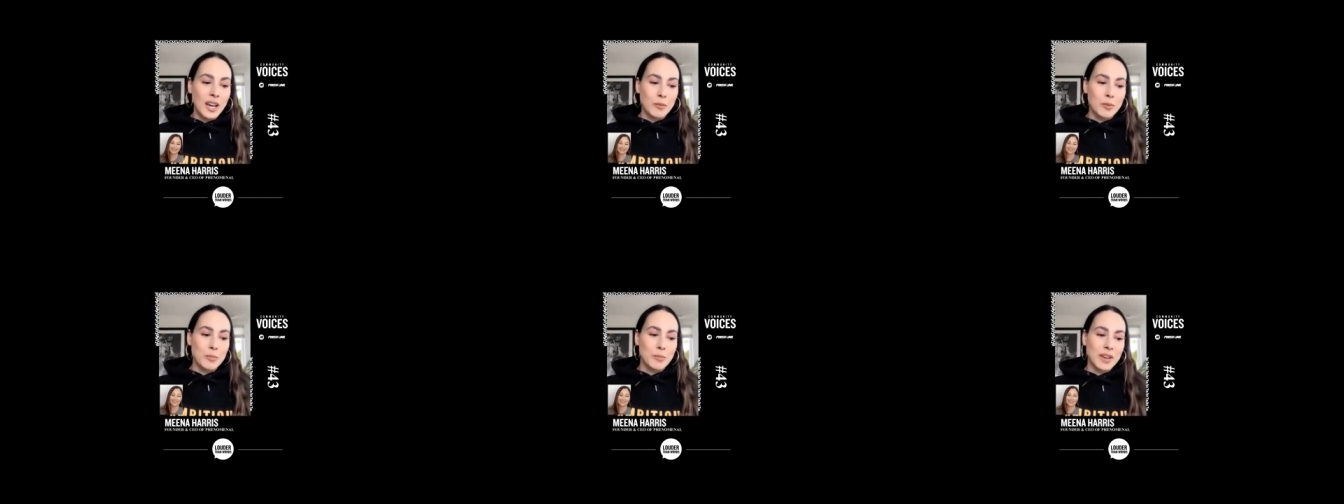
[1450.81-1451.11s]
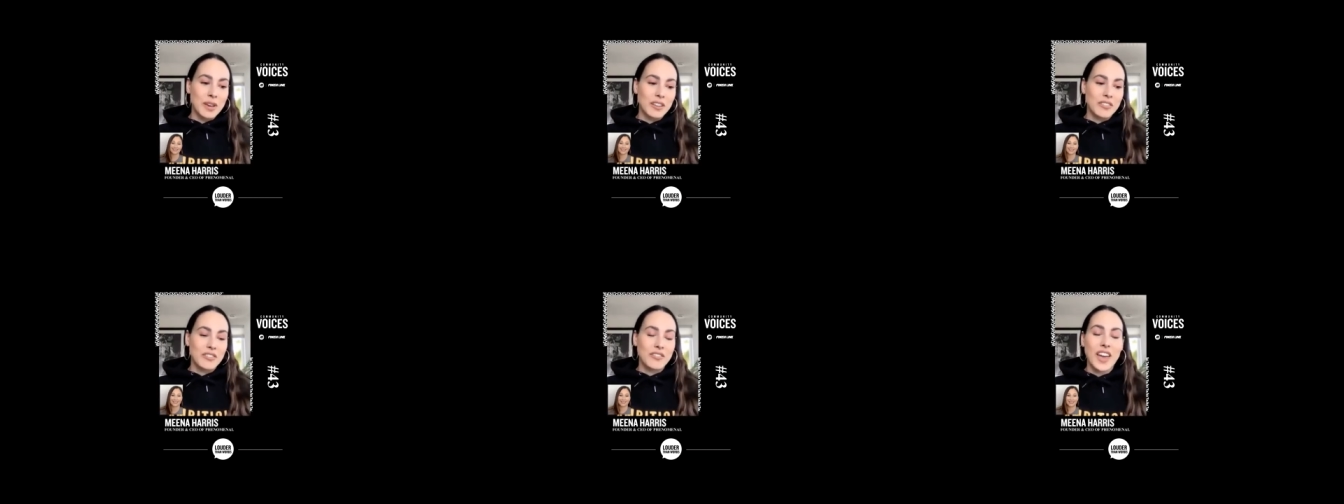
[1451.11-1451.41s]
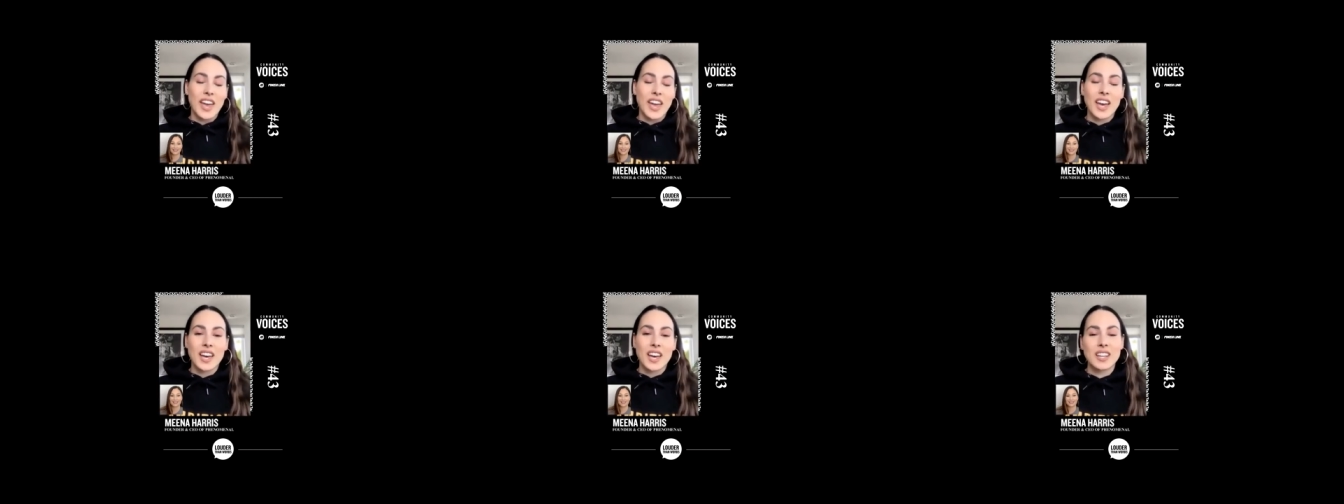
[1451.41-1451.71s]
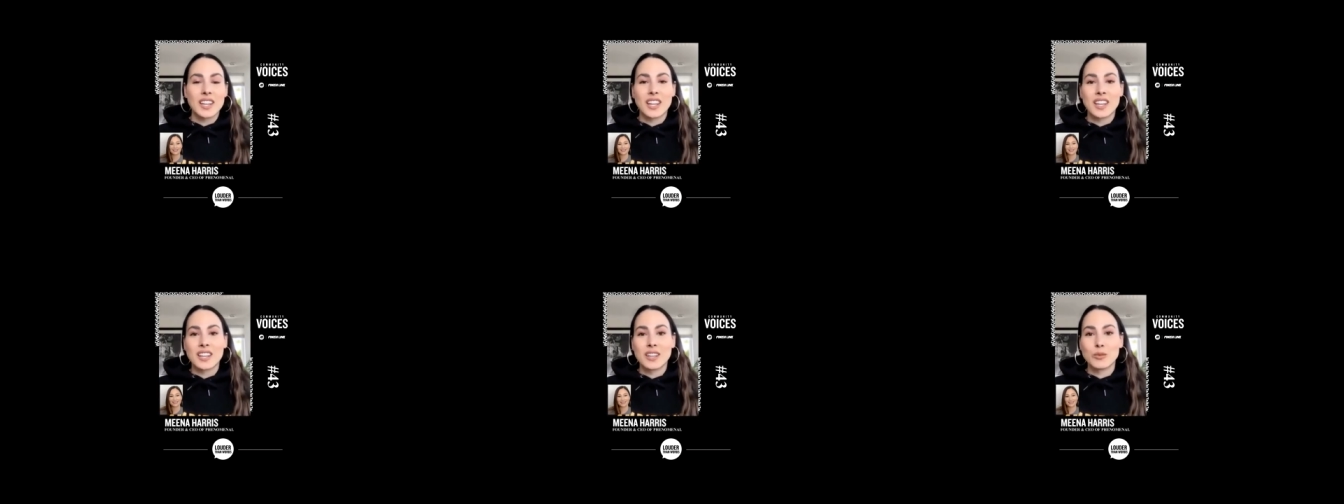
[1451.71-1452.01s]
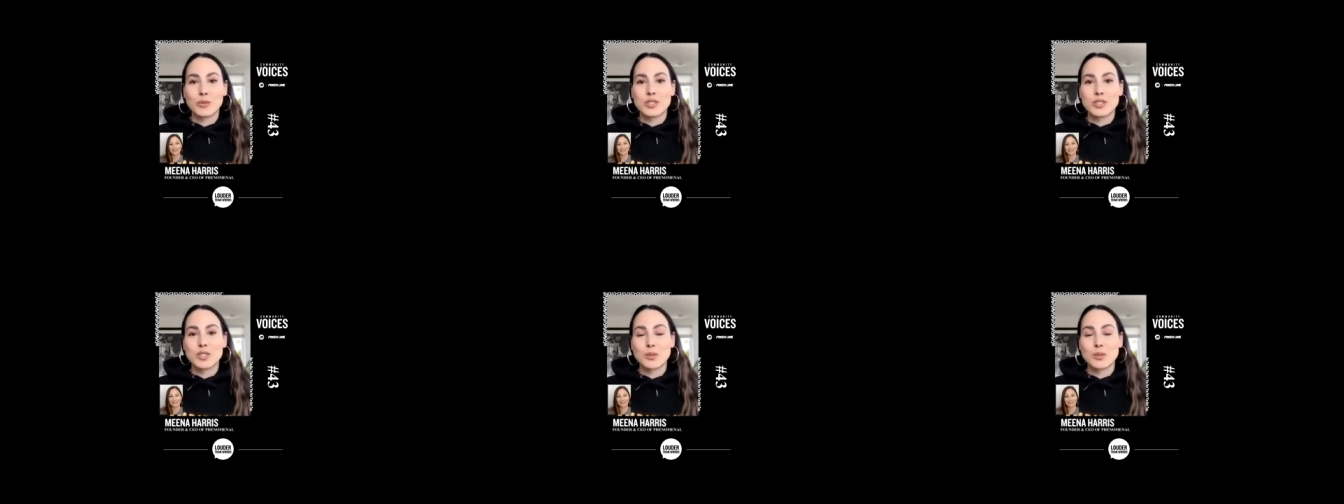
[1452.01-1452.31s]
I'm a big fan, and it
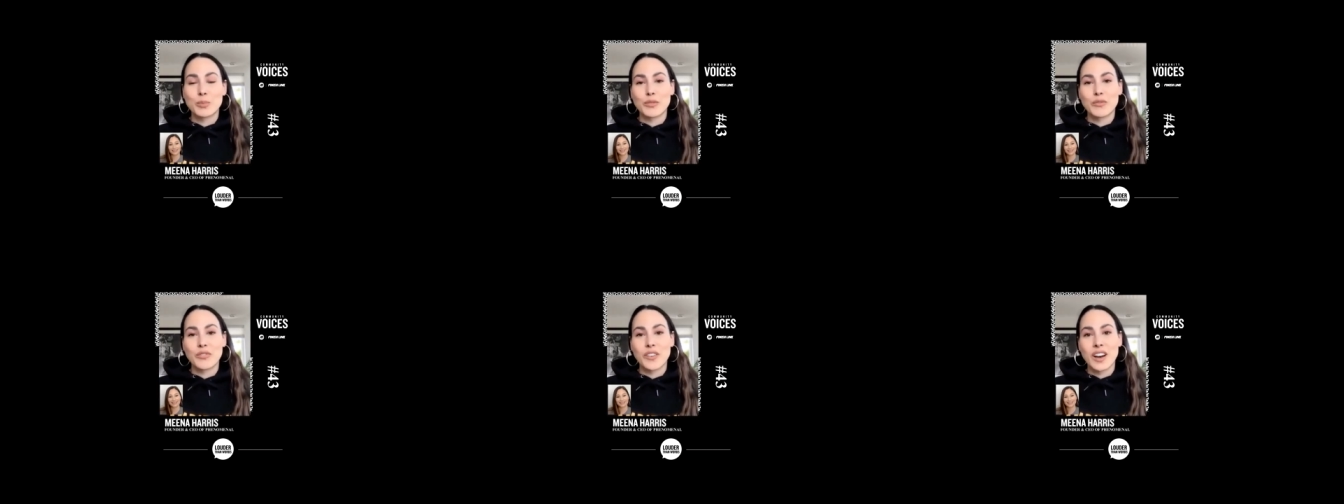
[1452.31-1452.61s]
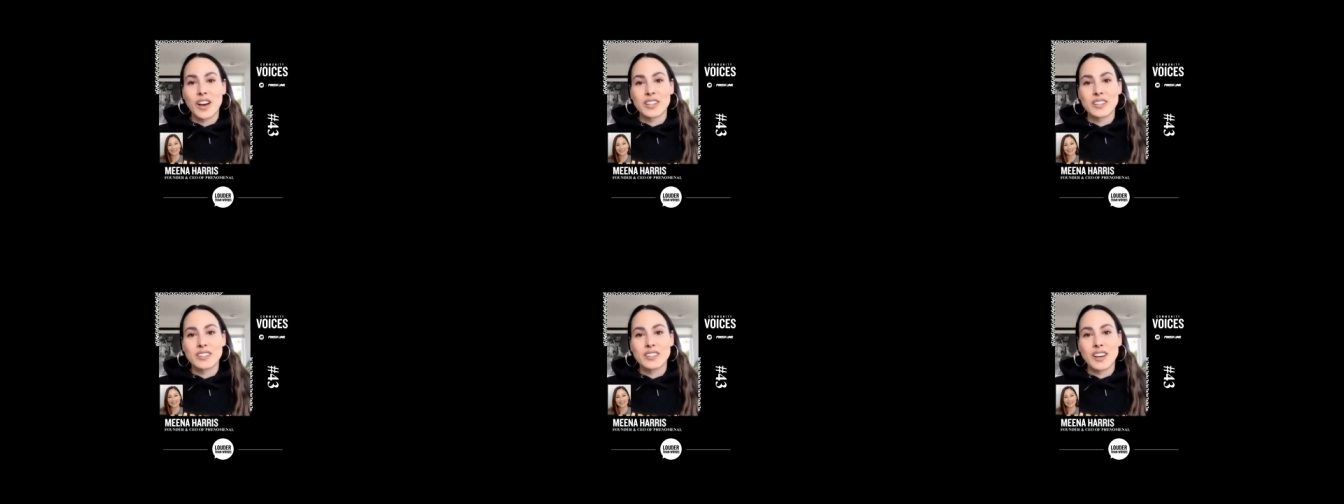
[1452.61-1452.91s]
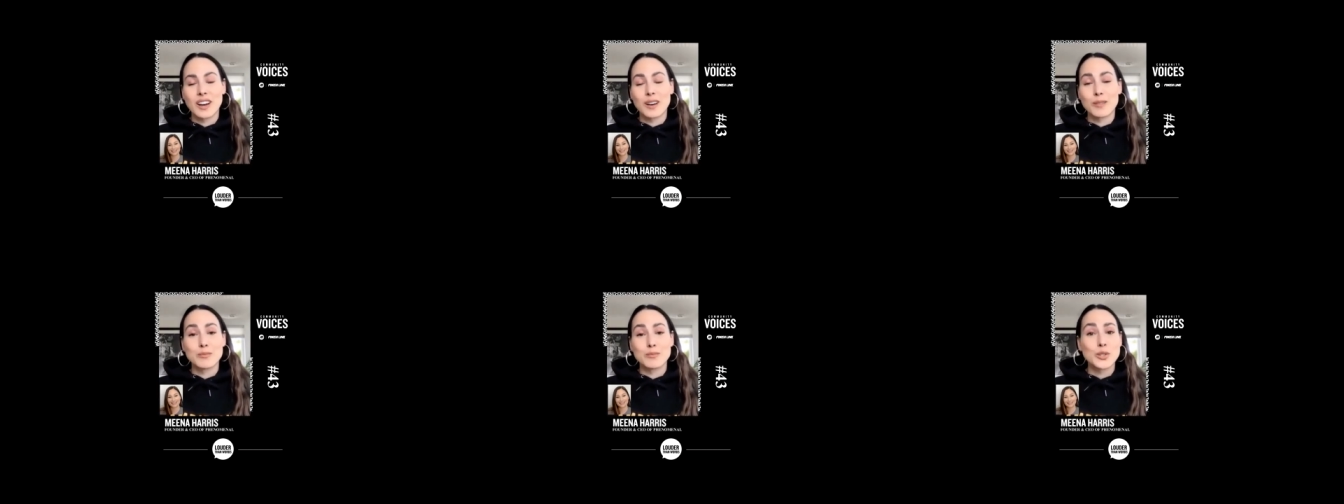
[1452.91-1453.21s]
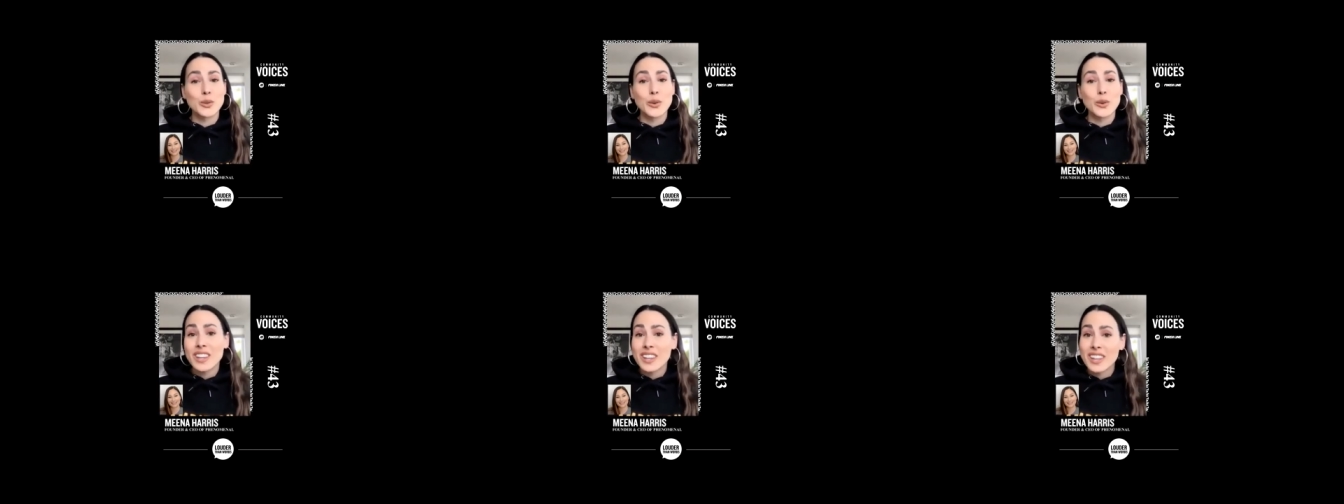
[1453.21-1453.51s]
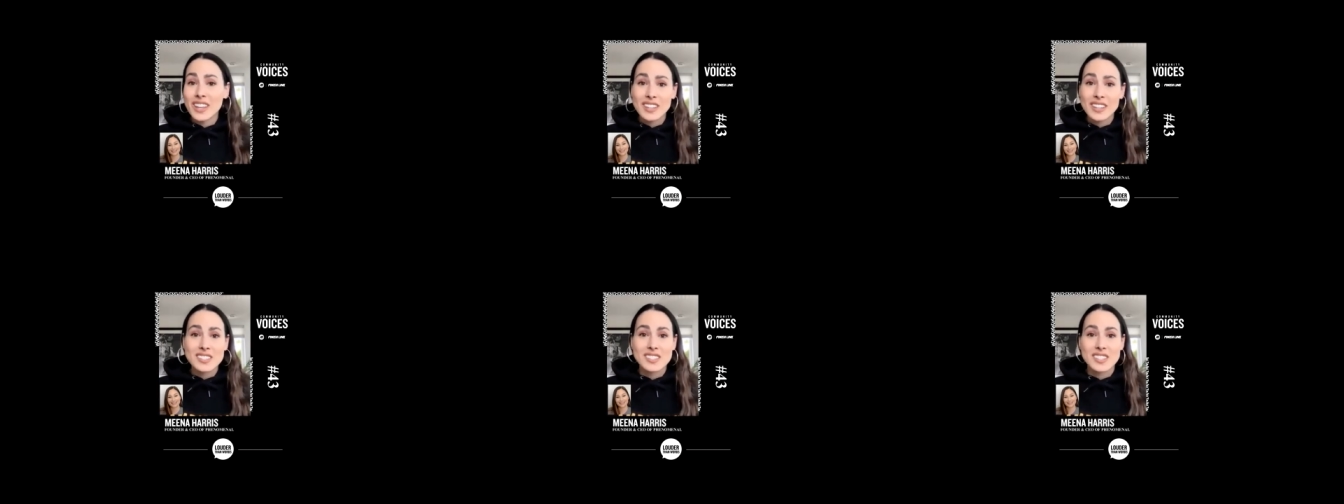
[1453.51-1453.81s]
was super fun um, doing
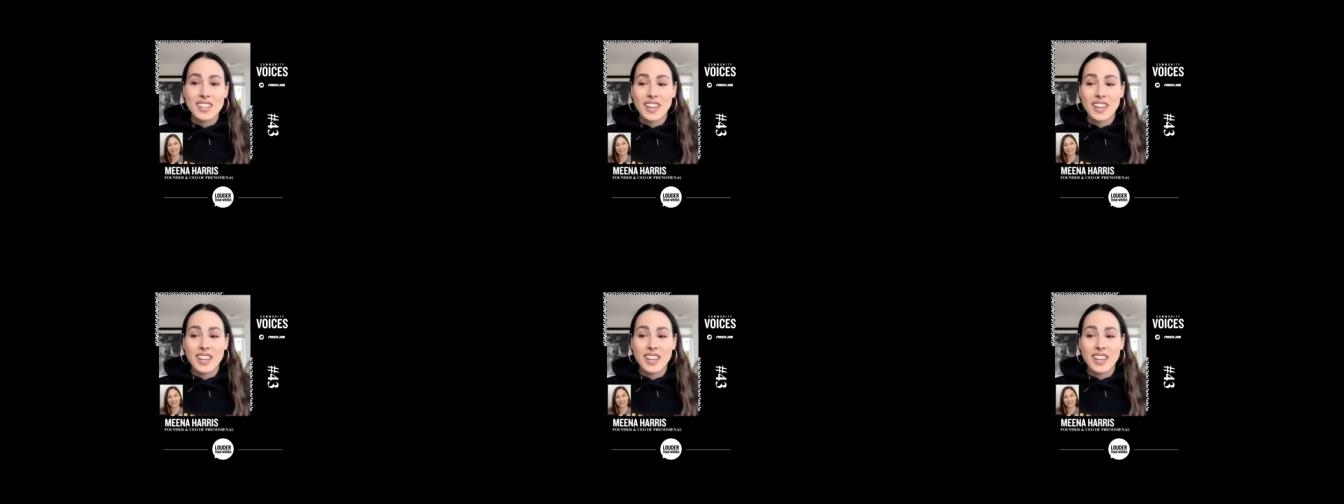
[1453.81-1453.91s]
this.